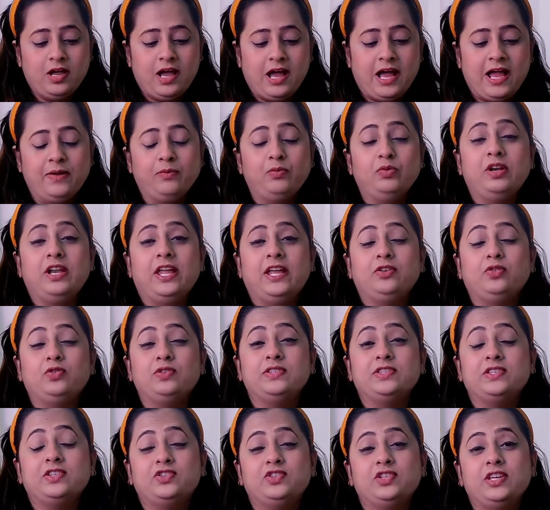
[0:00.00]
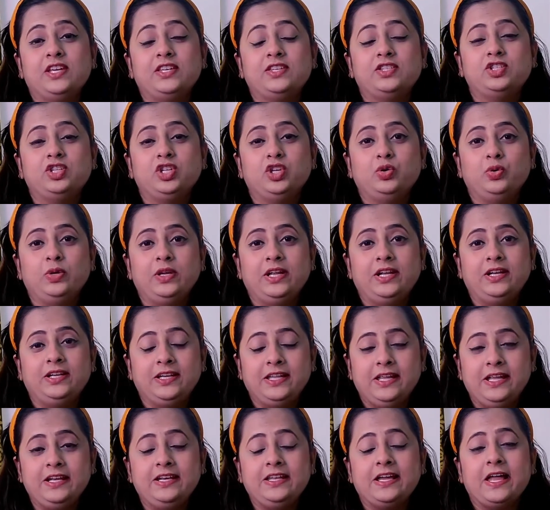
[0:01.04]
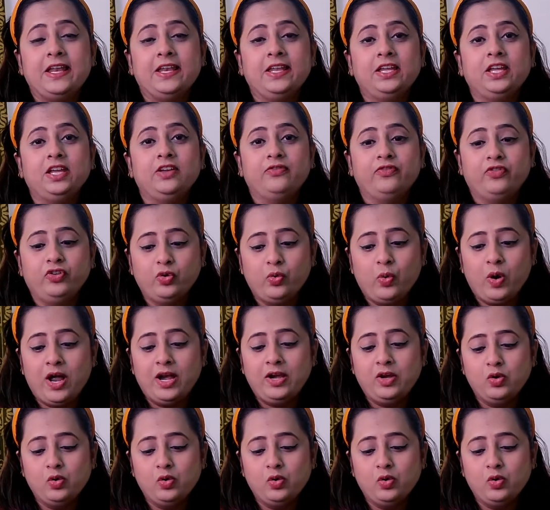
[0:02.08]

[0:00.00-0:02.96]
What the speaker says: I would like to suggest you in detanning. If you are